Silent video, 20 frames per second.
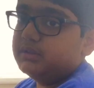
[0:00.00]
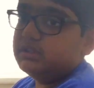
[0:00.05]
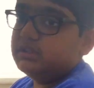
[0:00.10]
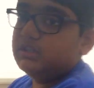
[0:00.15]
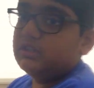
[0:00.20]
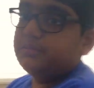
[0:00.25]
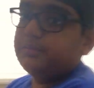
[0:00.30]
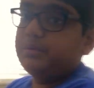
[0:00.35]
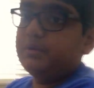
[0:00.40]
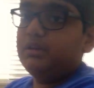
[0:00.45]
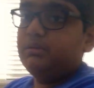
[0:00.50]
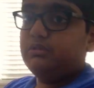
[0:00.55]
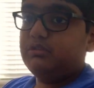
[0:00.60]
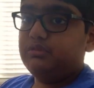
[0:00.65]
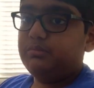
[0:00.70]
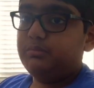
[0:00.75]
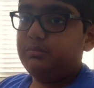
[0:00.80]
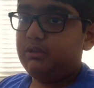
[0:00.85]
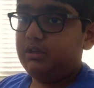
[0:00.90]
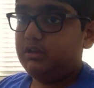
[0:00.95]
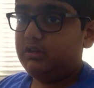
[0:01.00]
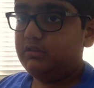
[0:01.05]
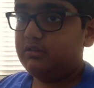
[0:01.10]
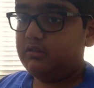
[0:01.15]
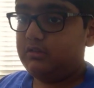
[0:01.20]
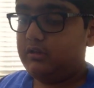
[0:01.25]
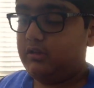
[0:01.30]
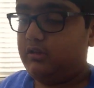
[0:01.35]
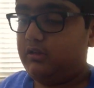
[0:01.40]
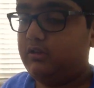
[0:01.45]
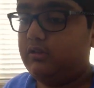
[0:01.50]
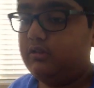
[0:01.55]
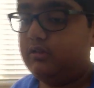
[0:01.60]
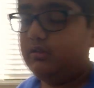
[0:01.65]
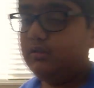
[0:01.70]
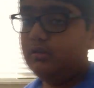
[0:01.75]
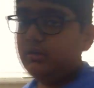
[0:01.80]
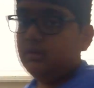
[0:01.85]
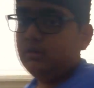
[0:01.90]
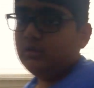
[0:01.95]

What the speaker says: what this pretty much means is